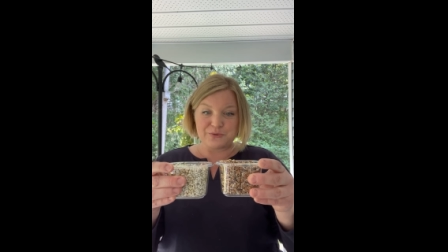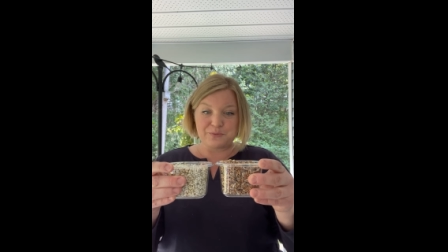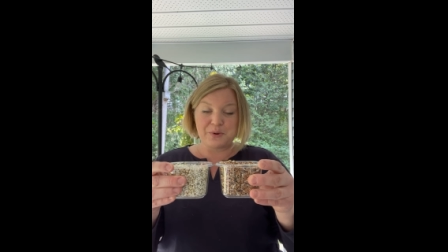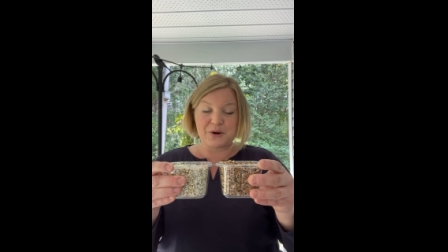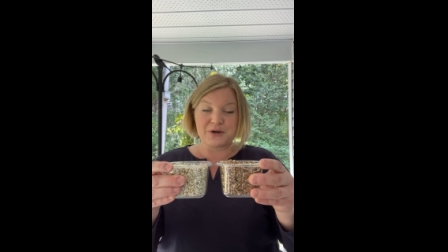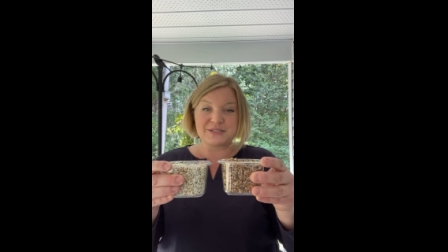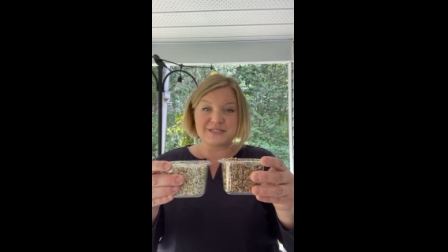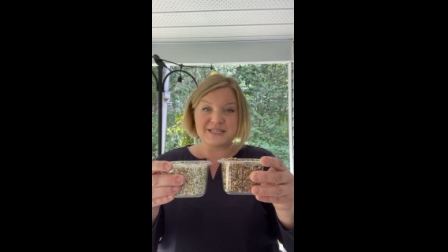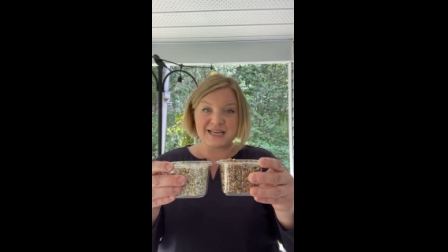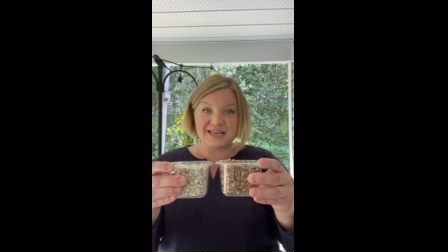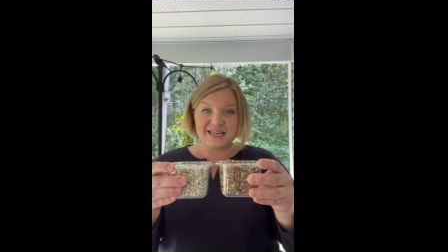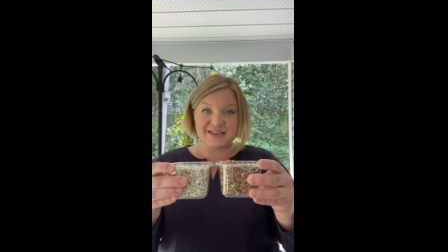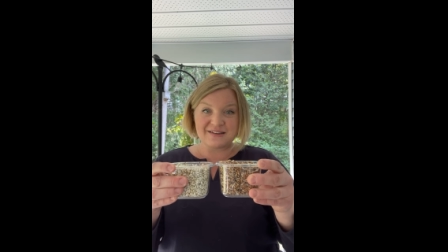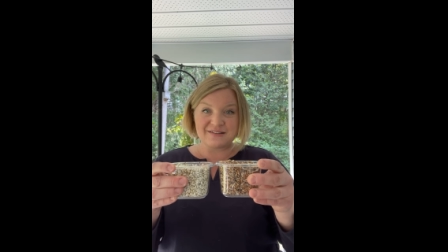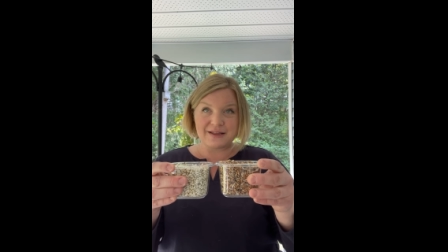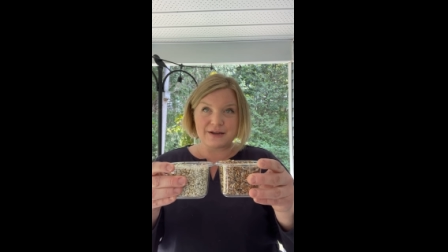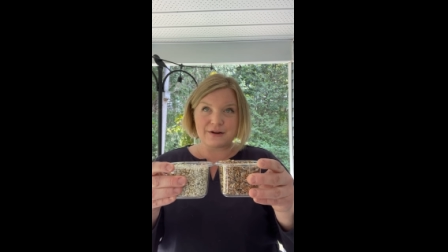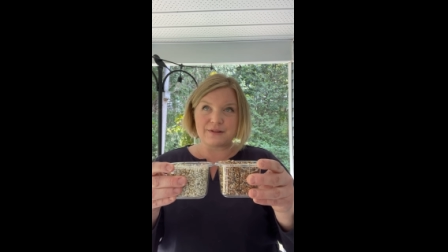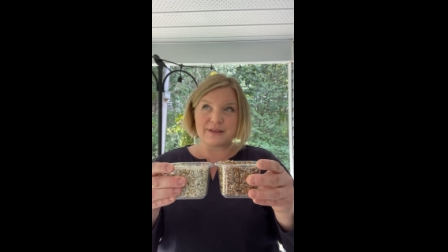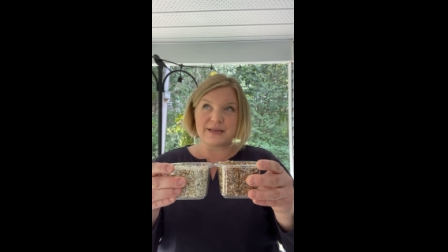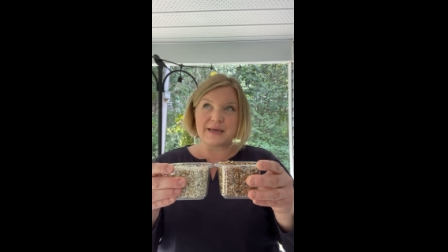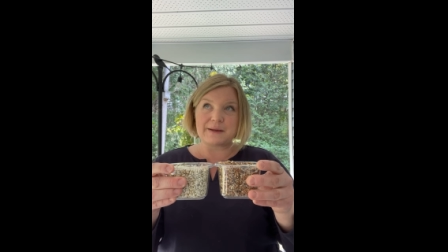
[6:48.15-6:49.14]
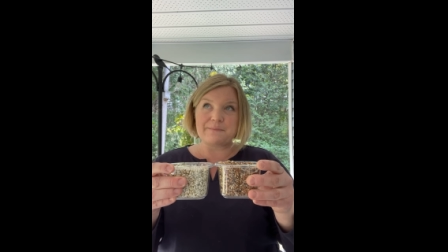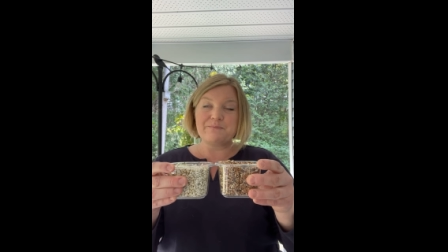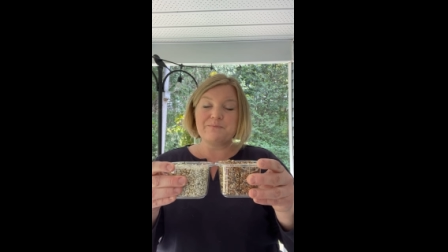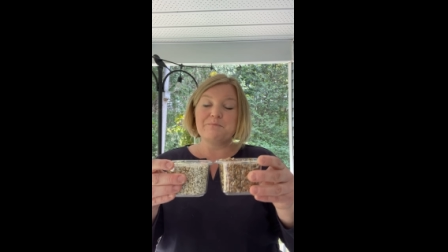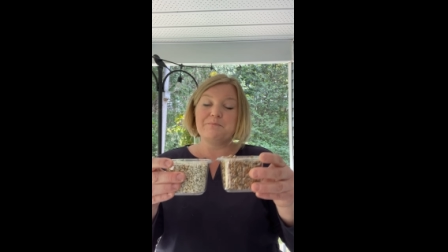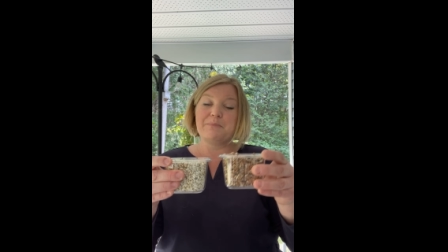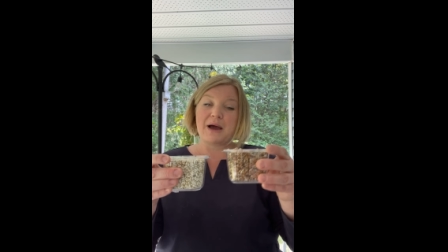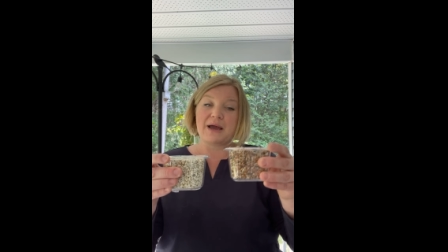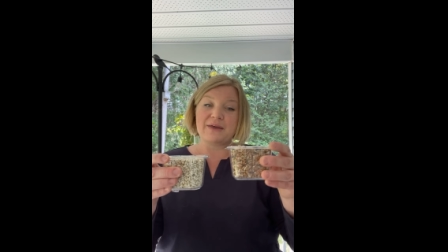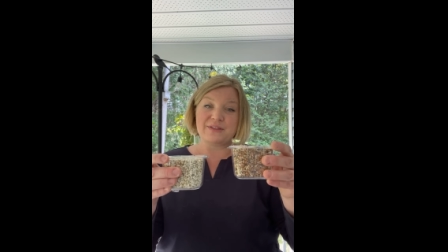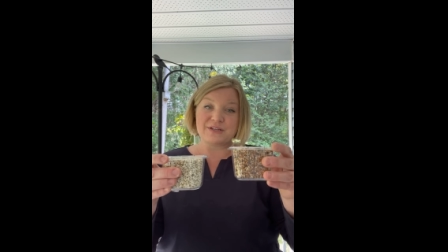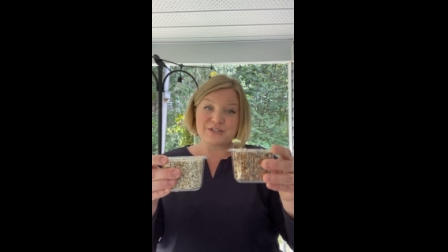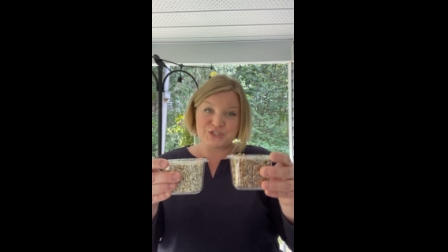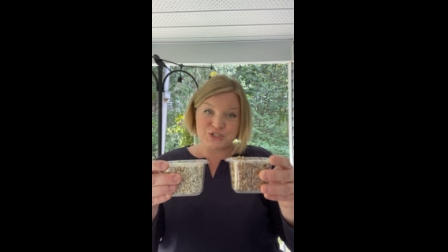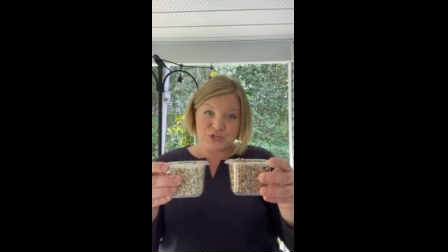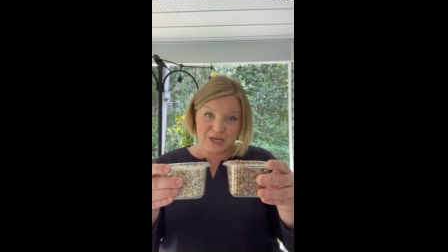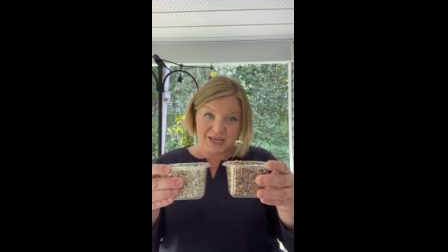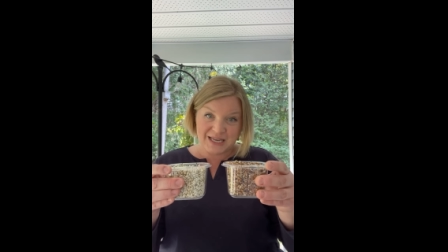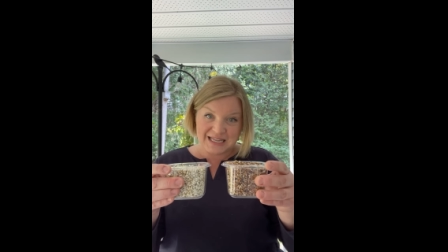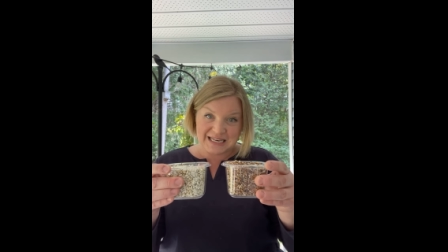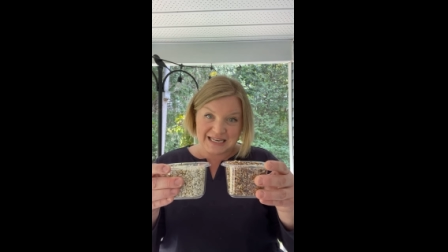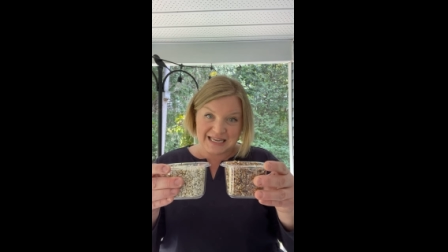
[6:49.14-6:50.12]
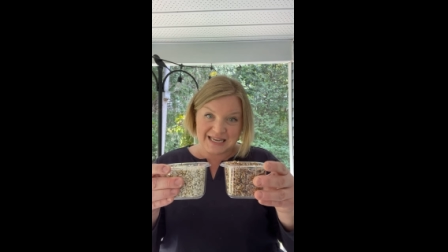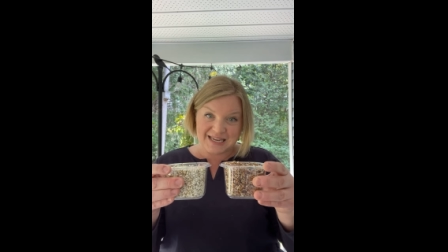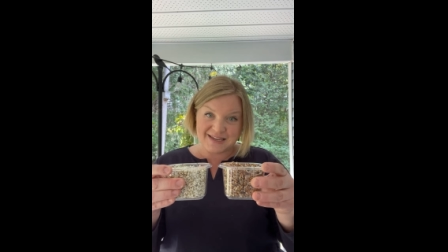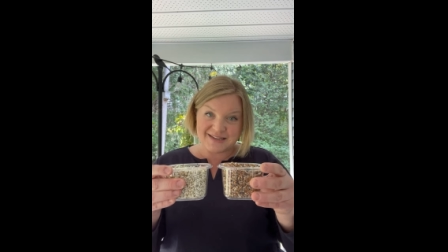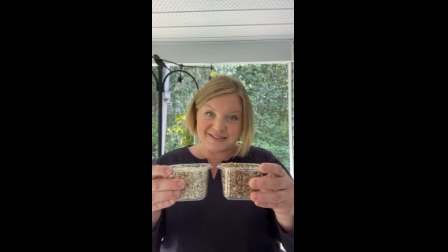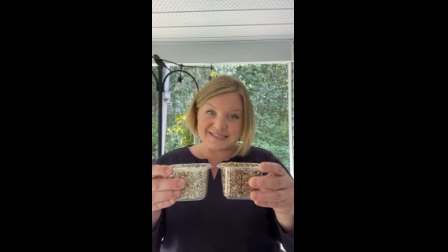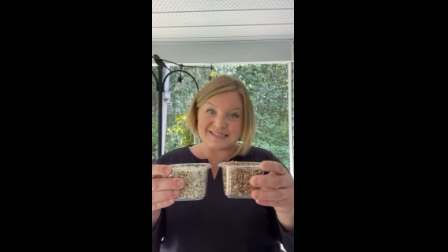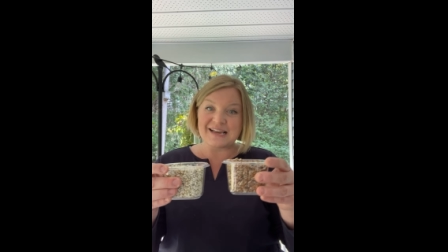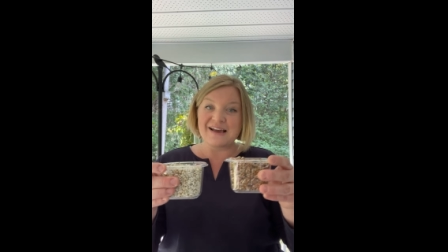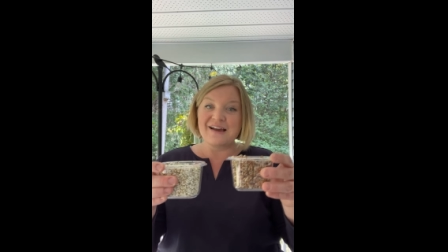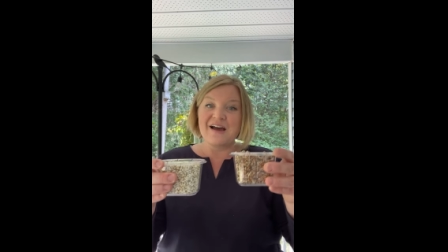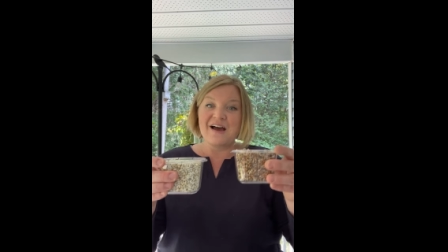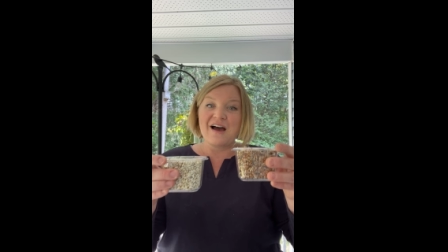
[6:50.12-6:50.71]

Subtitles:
particularly by the chickadees.